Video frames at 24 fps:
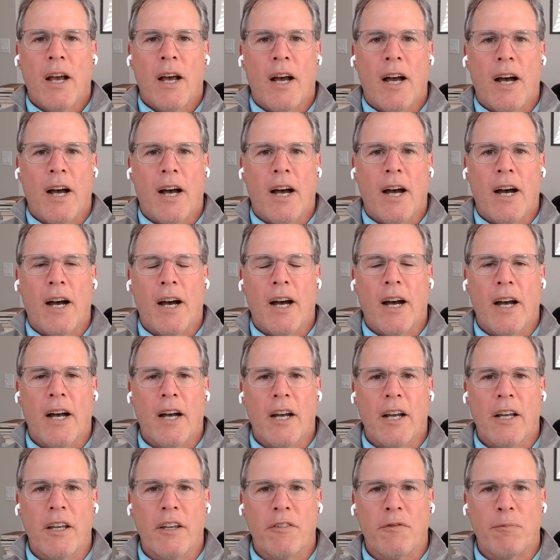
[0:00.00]

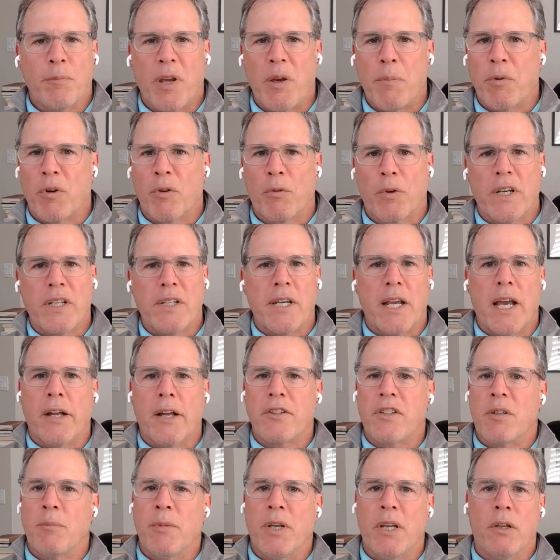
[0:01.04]
If people reach
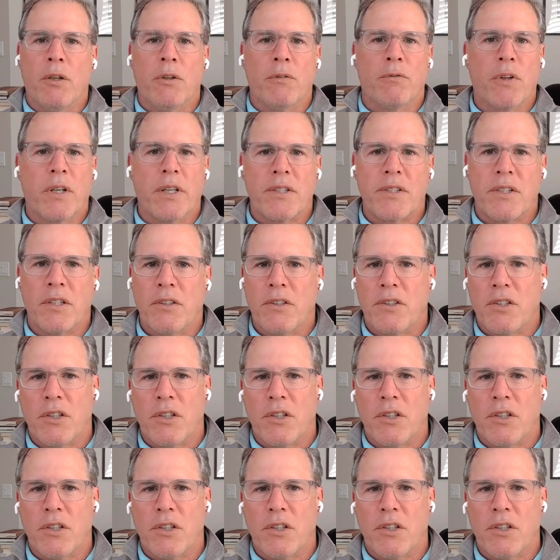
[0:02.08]
out to me who've listened